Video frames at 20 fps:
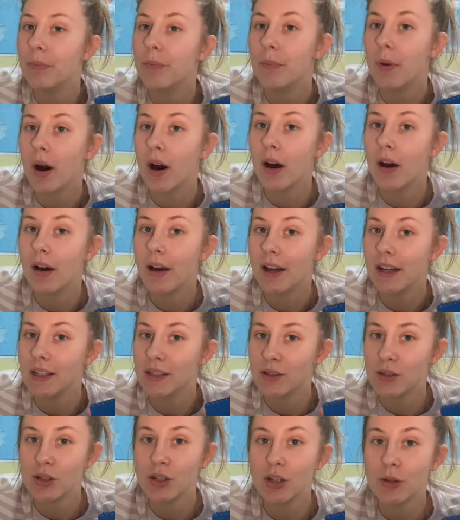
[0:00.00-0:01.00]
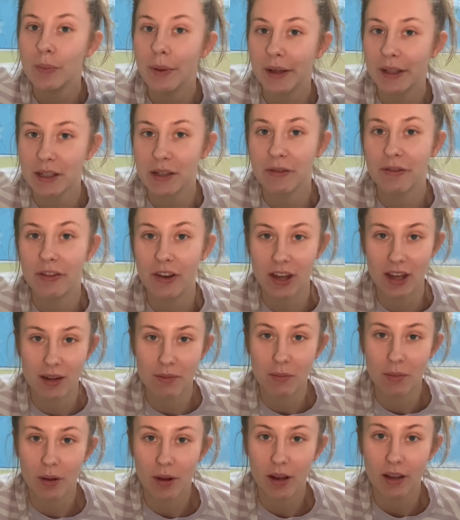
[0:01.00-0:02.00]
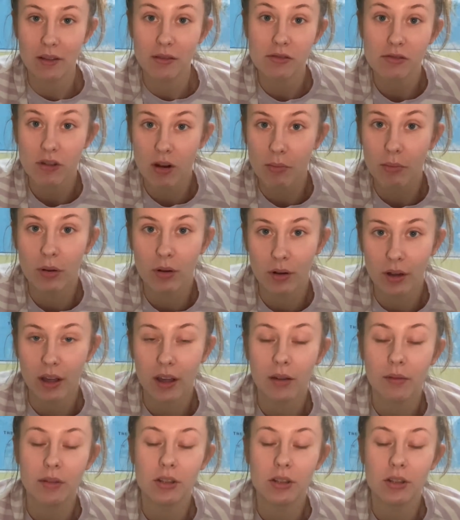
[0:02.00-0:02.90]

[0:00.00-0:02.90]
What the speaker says: but it's too big to fit in my scrub pocket,